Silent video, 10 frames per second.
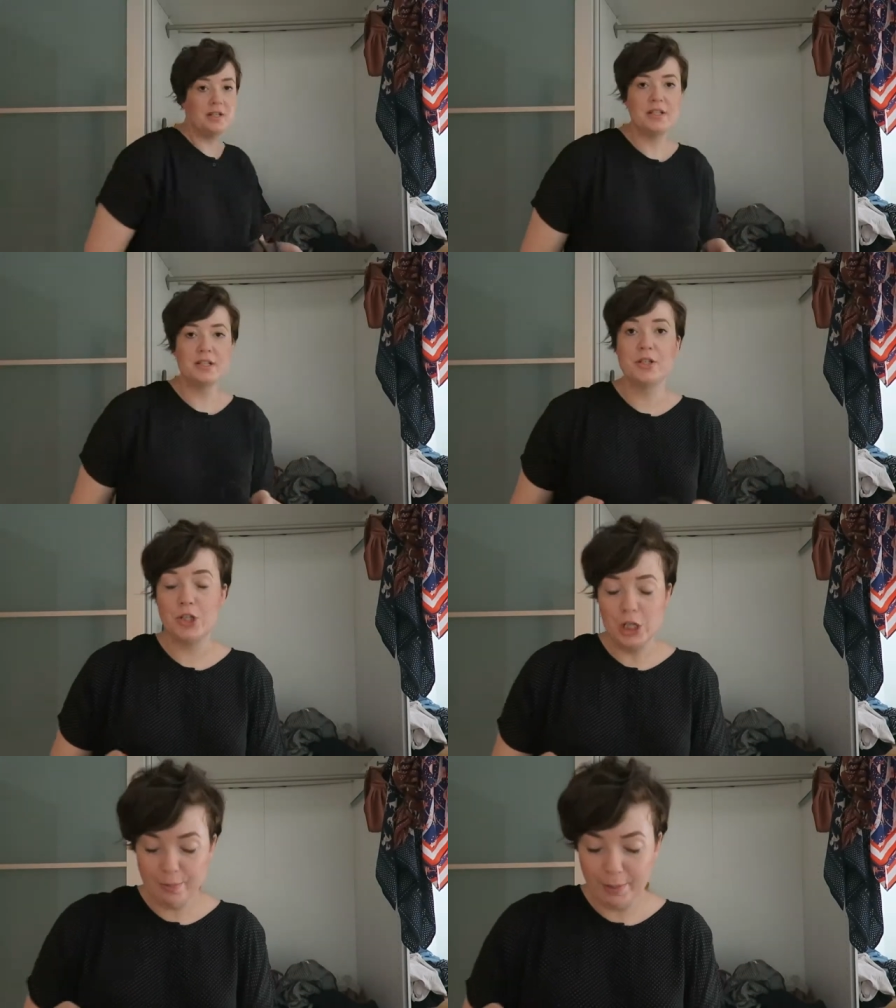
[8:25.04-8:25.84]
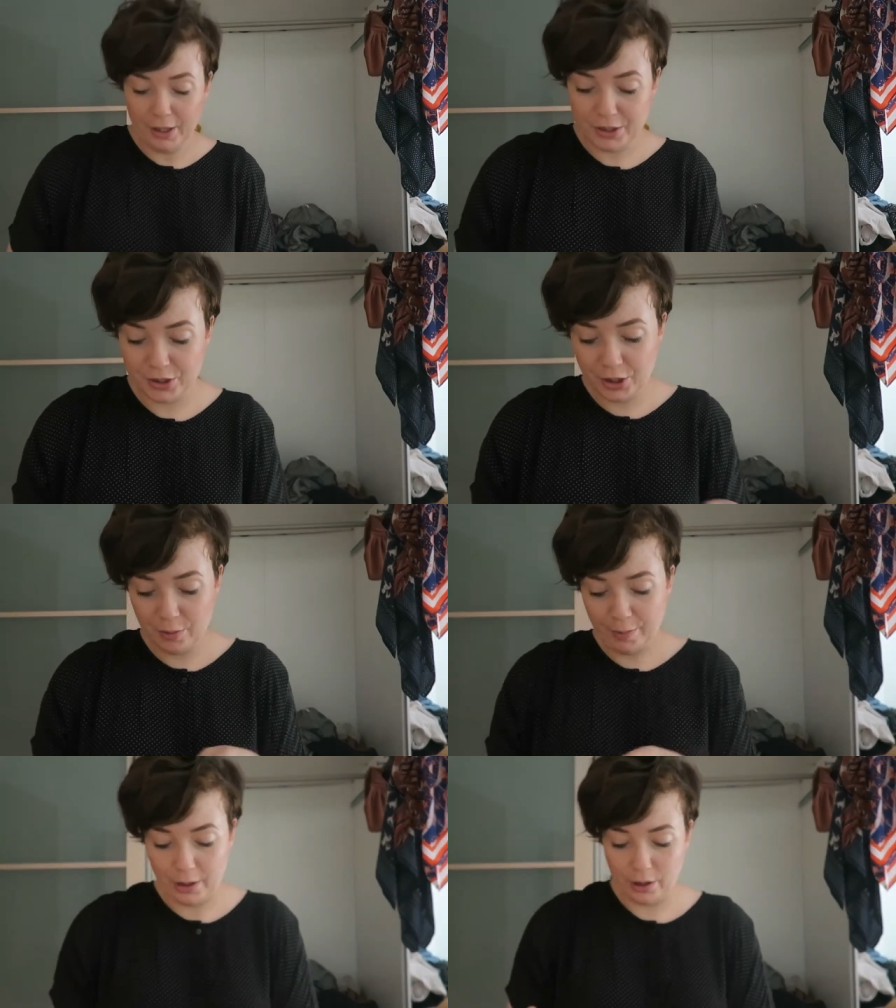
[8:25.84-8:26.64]
This is
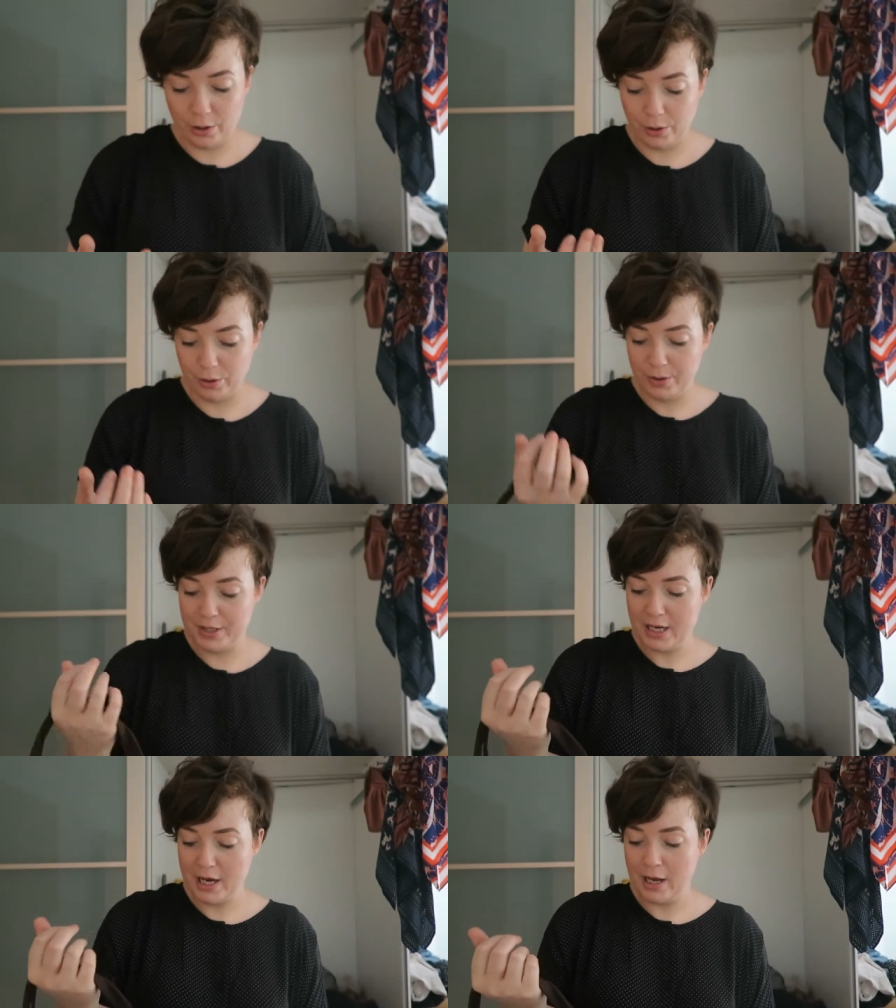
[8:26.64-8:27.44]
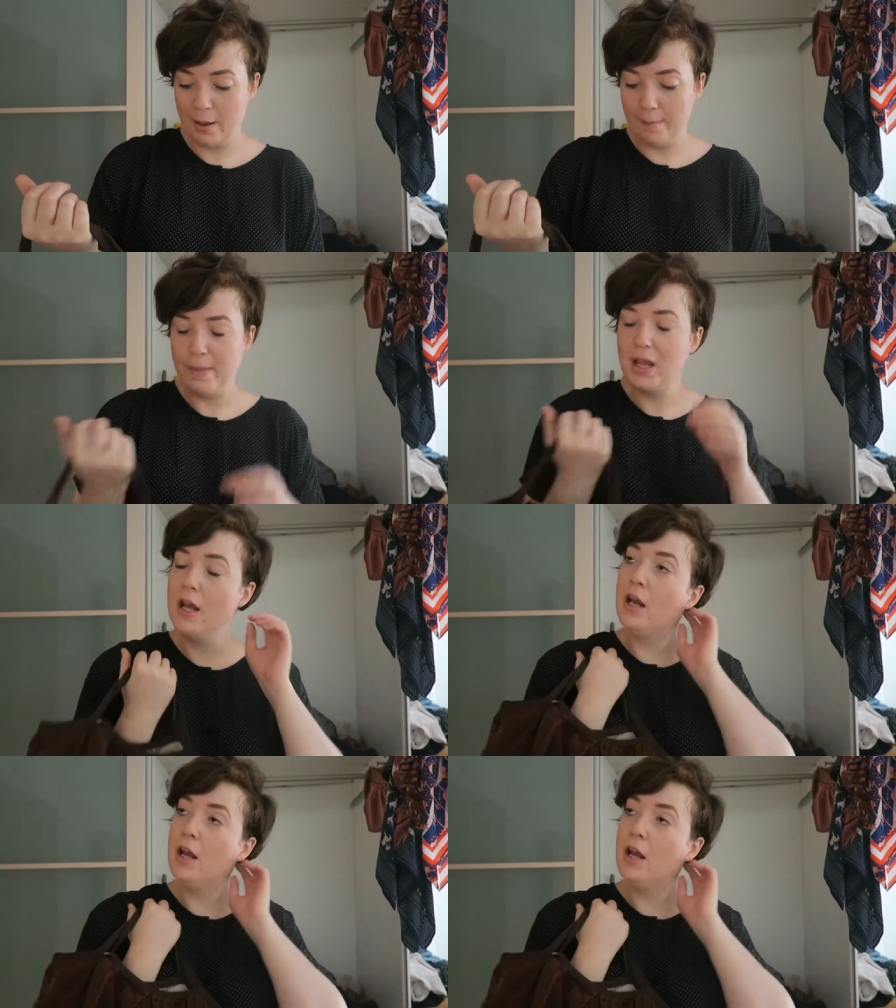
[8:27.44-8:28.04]
super old, and